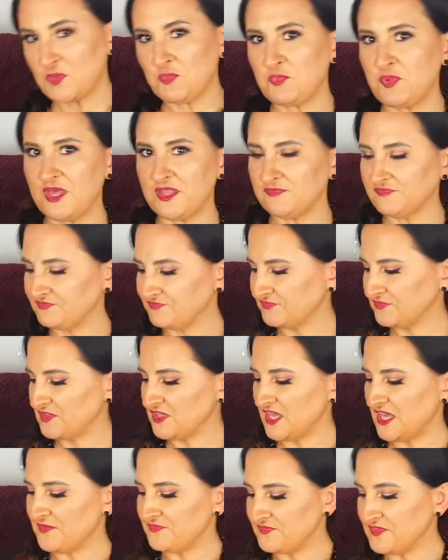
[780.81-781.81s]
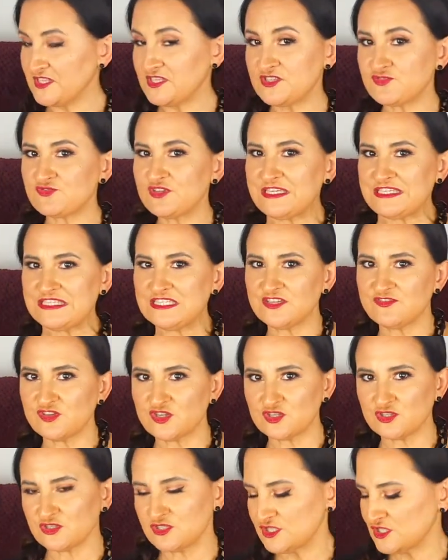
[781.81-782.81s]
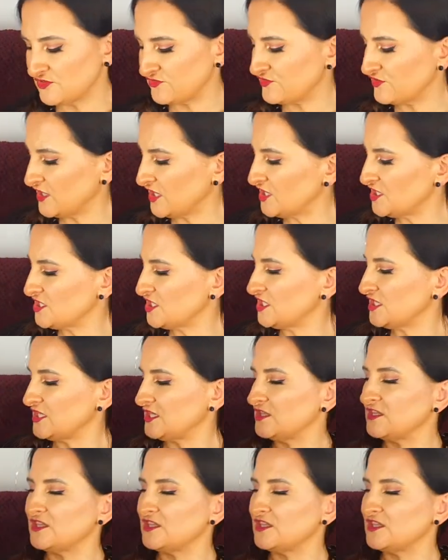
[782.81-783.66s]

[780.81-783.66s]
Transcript: But yeah, it's really difficult to differentiate